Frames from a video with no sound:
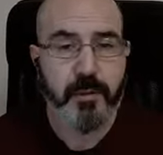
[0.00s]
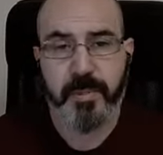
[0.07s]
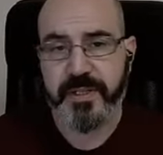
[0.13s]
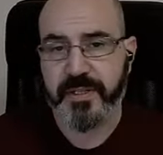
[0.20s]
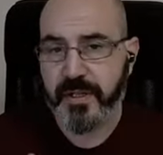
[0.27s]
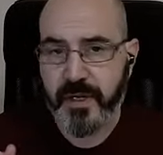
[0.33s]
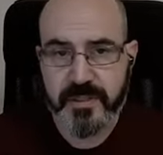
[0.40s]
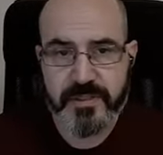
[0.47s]

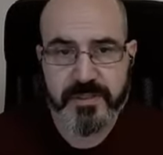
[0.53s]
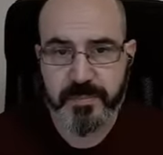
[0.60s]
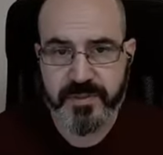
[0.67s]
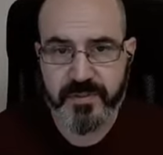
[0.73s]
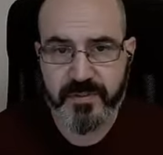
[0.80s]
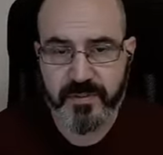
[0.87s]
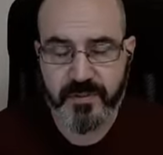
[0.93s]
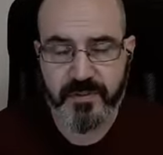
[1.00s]
but the
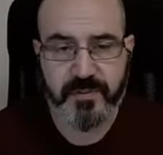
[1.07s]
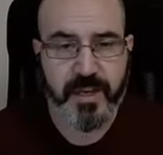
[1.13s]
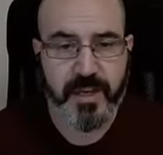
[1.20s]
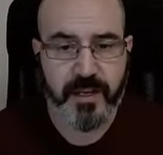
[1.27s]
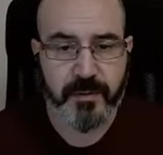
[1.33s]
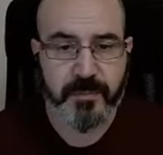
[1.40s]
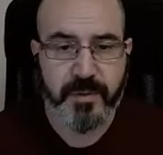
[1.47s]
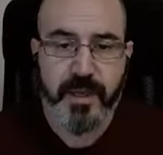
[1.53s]
concept is the
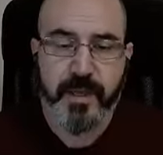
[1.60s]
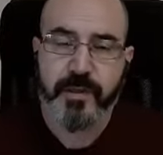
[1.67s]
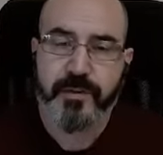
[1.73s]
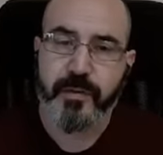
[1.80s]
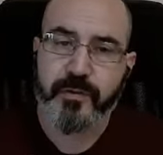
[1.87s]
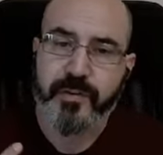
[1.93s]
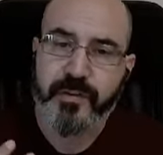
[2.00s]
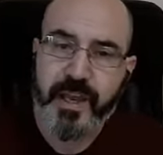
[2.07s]
same.
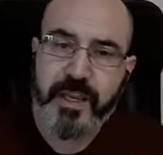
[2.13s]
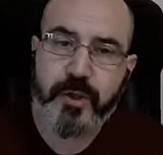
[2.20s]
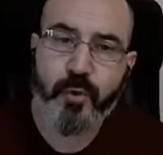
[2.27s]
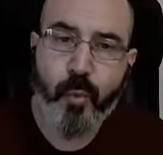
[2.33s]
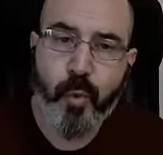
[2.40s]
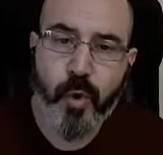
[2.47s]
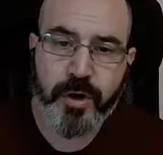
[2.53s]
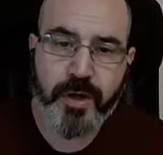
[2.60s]
So say you
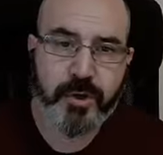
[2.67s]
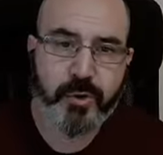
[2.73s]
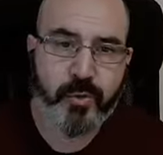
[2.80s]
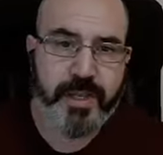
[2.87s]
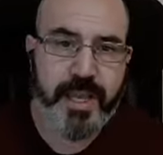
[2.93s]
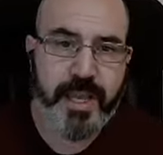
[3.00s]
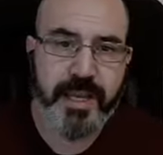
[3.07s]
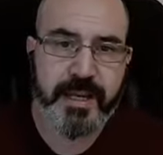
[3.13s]
want to
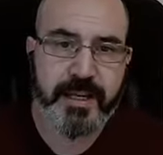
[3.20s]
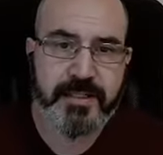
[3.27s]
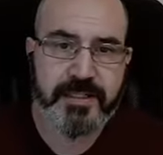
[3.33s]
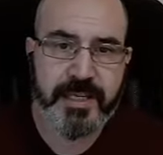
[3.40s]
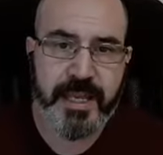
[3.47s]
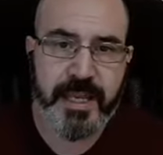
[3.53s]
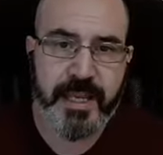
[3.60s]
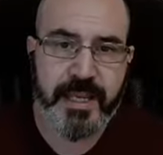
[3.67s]

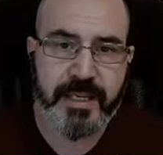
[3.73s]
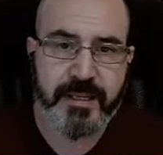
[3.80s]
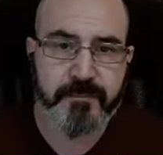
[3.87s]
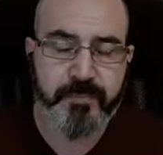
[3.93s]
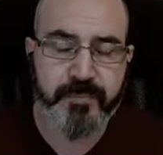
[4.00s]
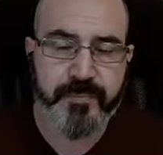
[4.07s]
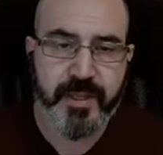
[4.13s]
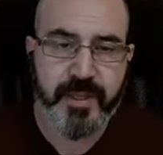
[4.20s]
create
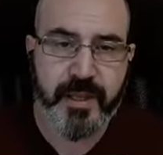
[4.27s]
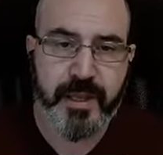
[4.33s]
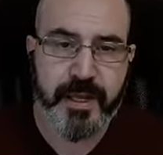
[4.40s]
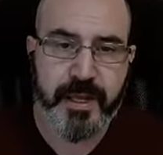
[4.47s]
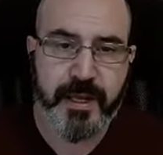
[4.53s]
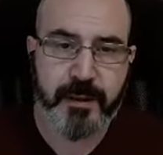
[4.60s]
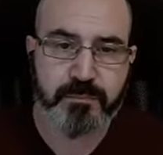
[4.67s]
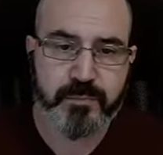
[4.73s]
a
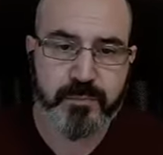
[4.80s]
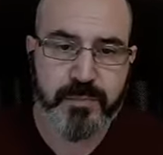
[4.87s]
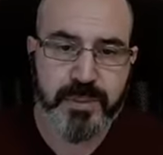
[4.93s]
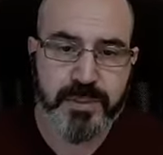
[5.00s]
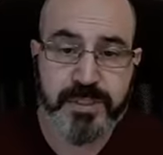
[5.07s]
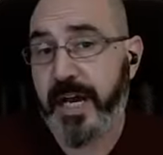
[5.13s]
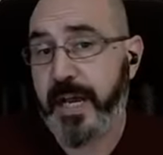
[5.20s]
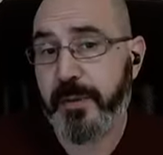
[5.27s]

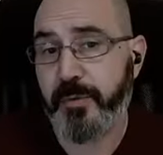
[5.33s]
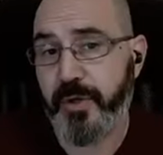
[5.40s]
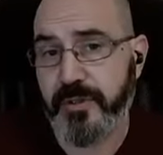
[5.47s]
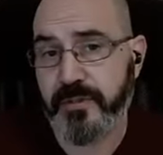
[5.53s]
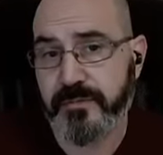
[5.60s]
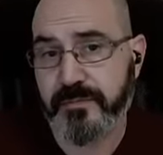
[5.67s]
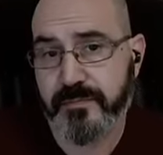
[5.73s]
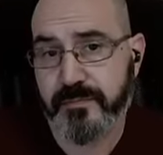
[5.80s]

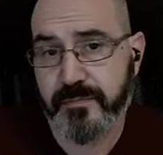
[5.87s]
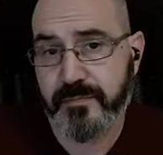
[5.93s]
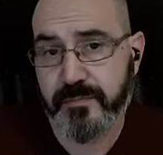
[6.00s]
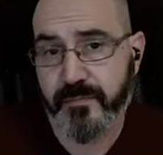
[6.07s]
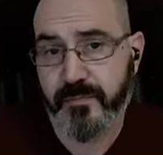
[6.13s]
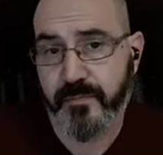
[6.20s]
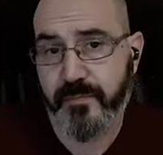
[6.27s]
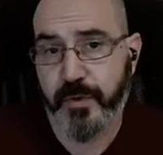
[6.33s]
timer
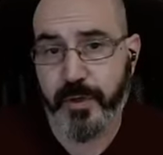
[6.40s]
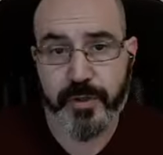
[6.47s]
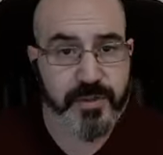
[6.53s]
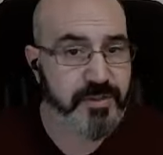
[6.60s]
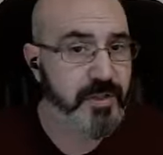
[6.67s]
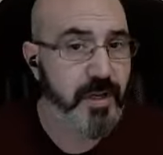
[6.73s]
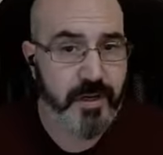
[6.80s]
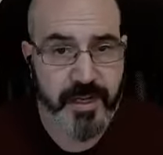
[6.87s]
for your
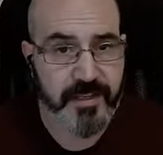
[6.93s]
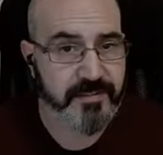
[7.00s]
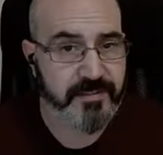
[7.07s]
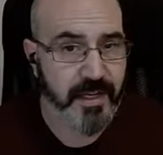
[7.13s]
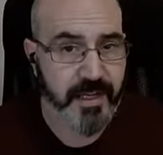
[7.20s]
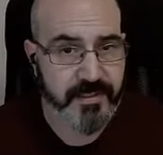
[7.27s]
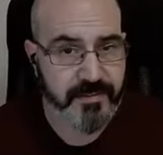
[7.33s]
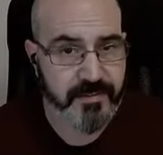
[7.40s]
staircase
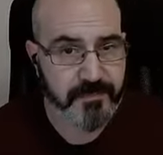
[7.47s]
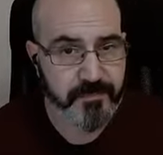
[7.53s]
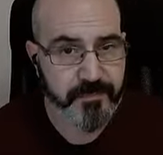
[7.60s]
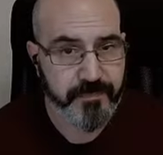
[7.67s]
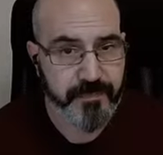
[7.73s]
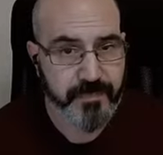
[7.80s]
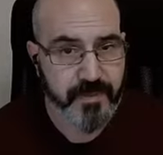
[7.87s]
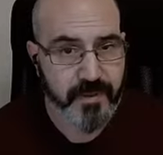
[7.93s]
lights.
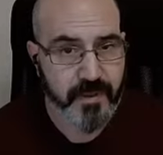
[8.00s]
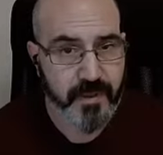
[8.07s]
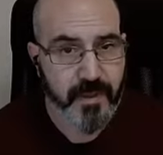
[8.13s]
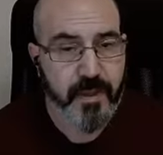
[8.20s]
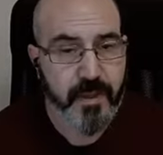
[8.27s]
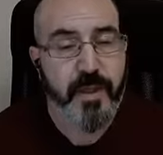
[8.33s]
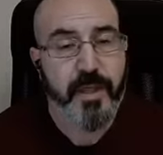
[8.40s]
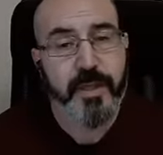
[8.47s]

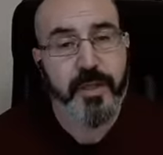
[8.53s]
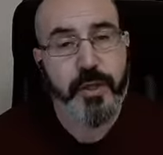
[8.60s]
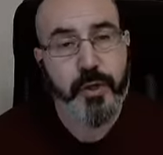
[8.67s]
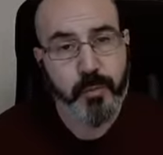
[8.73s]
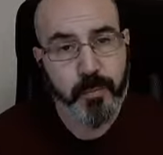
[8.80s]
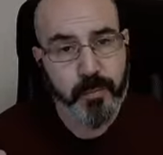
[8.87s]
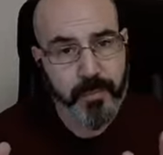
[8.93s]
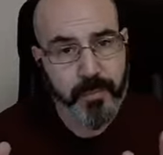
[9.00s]

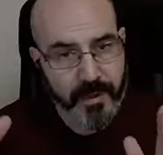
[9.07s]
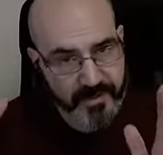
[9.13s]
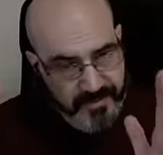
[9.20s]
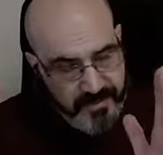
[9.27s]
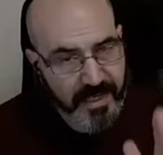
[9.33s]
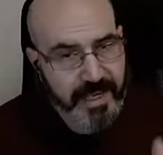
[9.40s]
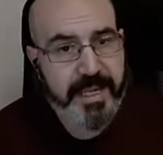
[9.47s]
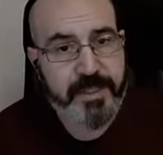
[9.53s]
You
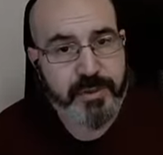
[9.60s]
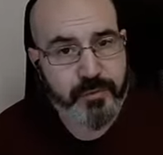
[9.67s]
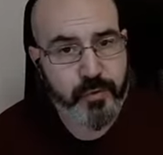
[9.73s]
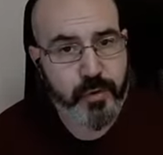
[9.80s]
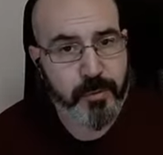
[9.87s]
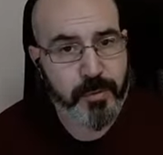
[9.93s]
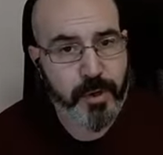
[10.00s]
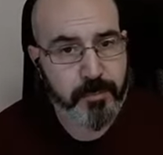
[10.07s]
select
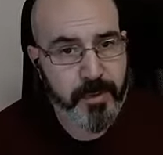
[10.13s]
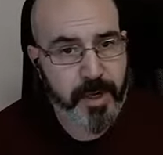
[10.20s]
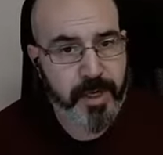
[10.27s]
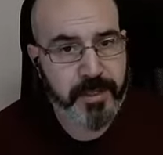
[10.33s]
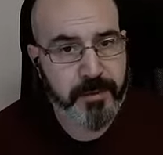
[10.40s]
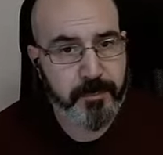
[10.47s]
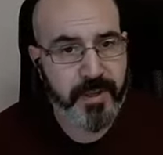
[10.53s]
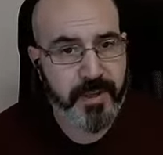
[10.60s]
from our
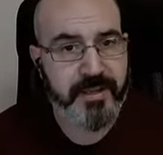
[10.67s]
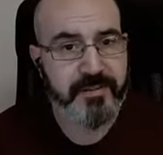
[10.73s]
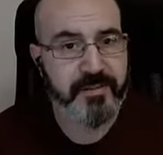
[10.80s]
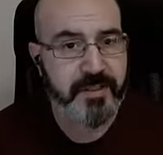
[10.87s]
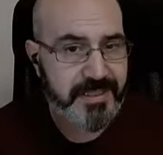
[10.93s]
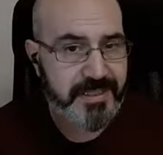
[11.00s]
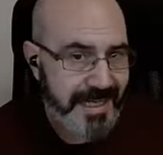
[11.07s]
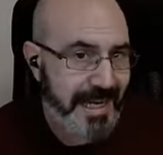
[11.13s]
marketplace
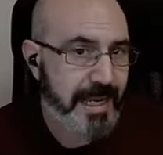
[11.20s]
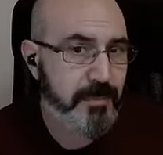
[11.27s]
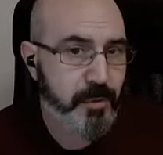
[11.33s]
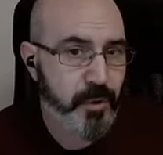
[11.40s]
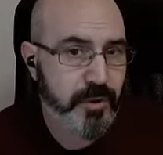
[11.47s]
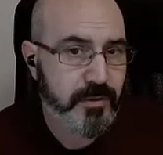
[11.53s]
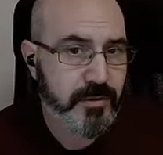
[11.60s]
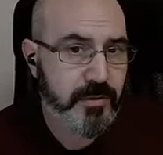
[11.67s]
the
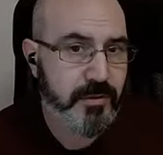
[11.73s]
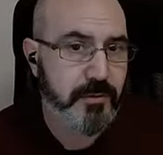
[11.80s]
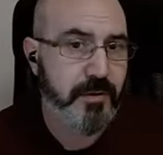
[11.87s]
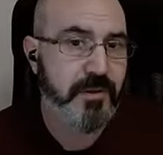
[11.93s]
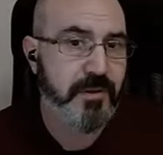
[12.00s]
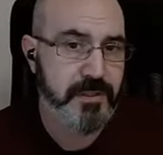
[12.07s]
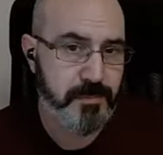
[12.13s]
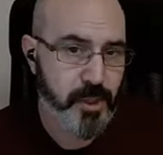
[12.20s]
timer
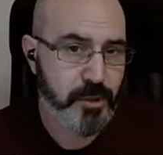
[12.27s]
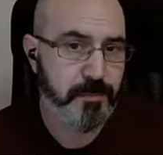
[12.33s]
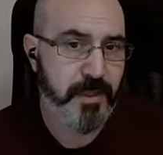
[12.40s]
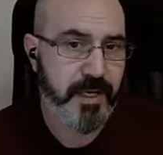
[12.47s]
smart